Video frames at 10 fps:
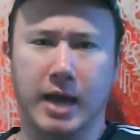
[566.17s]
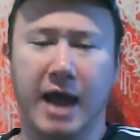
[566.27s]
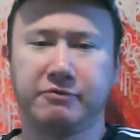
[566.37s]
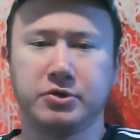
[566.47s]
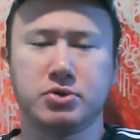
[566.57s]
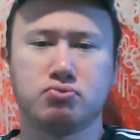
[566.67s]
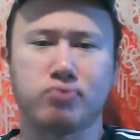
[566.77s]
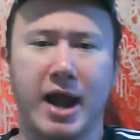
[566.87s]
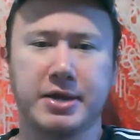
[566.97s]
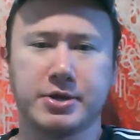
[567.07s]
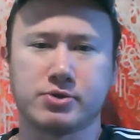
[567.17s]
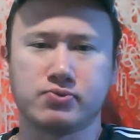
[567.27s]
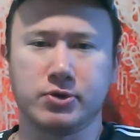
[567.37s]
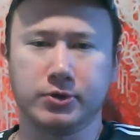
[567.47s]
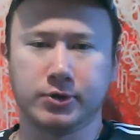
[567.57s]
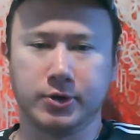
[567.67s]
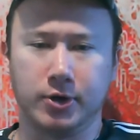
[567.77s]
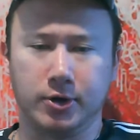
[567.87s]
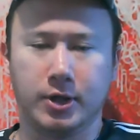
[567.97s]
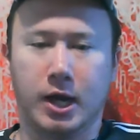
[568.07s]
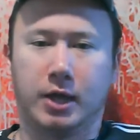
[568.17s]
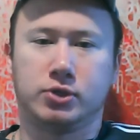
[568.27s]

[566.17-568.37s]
after you write your real goal,